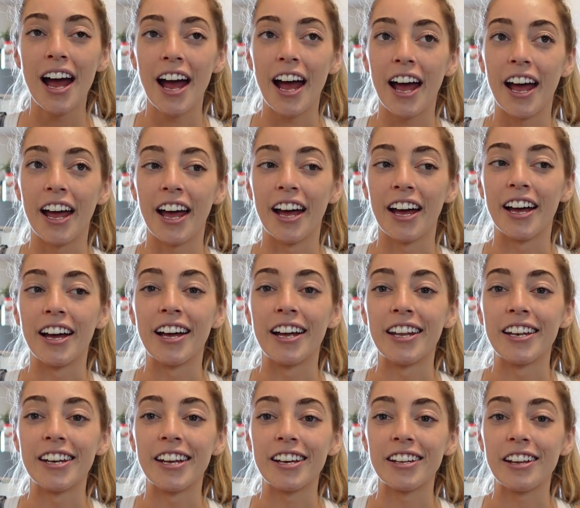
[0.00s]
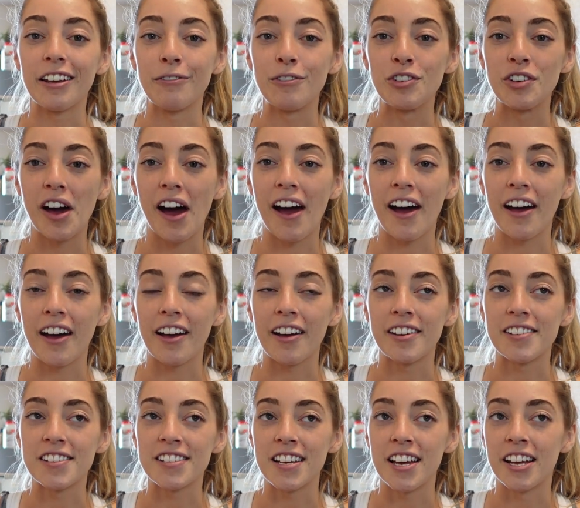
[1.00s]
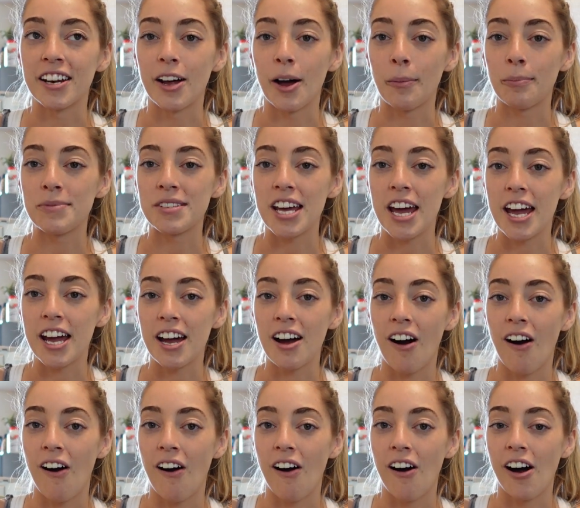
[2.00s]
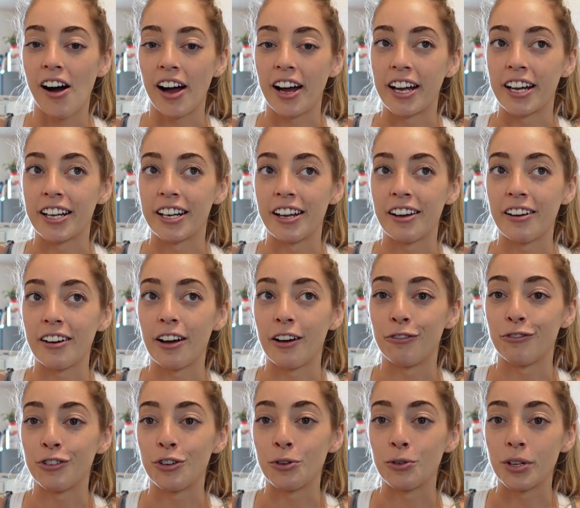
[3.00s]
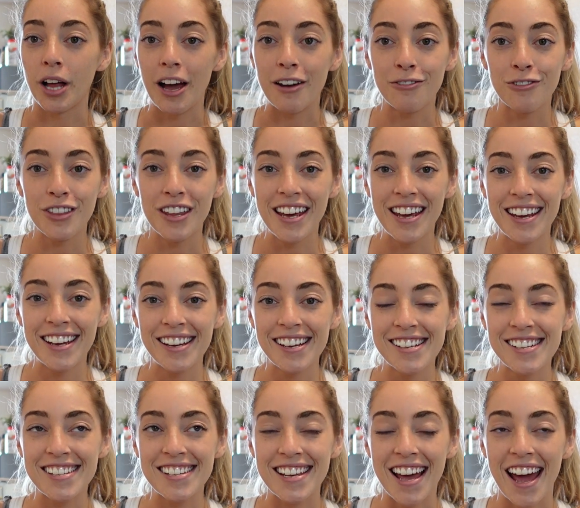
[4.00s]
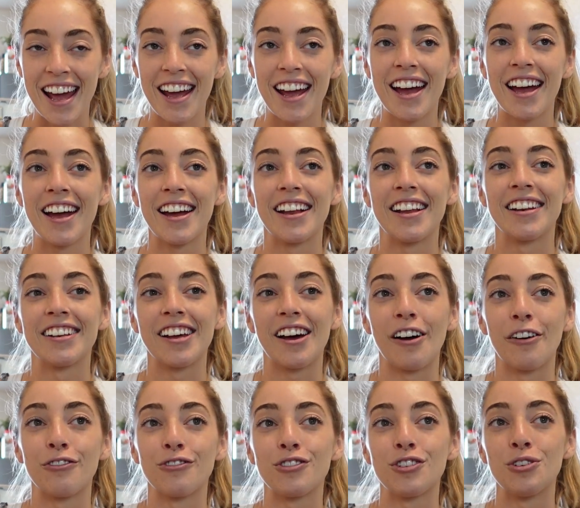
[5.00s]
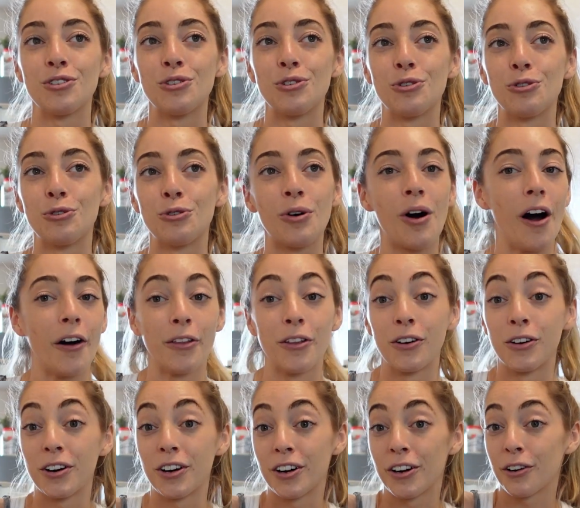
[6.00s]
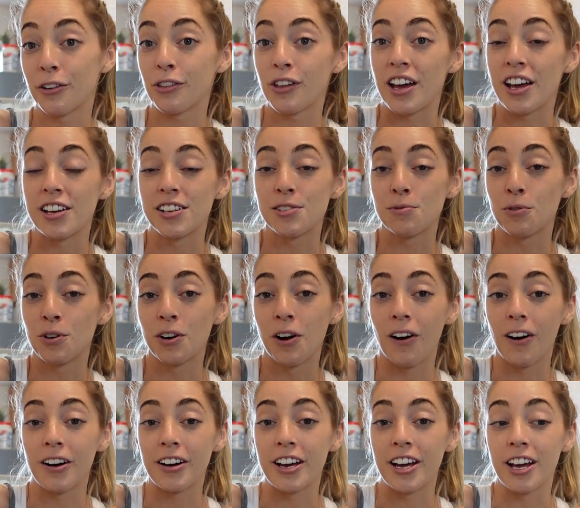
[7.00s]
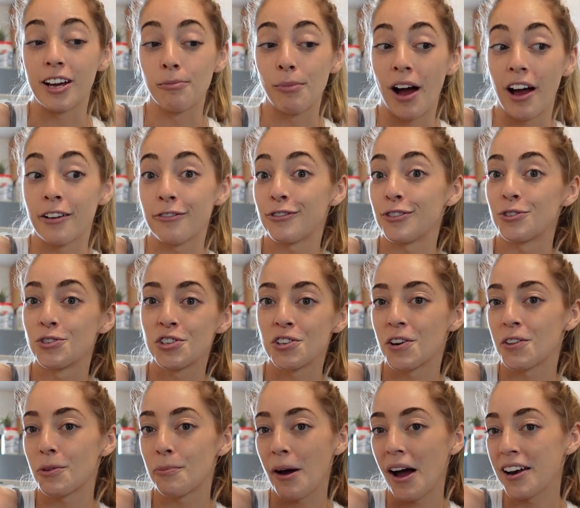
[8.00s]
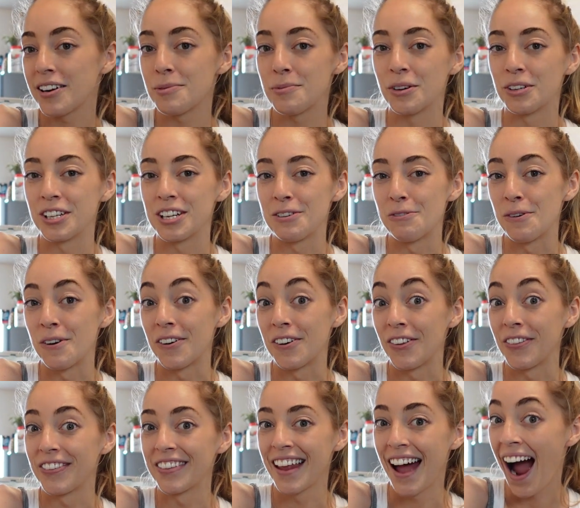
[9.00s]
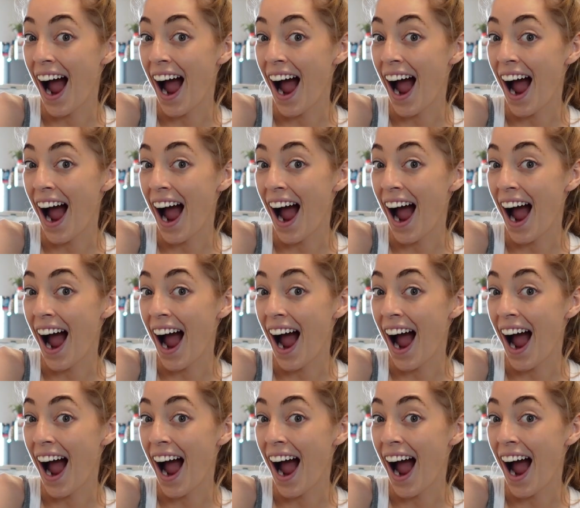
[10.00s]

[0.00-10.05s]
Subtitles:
and give you guys an update on a few life things and a few other things regarding my future in the bodybuilding world.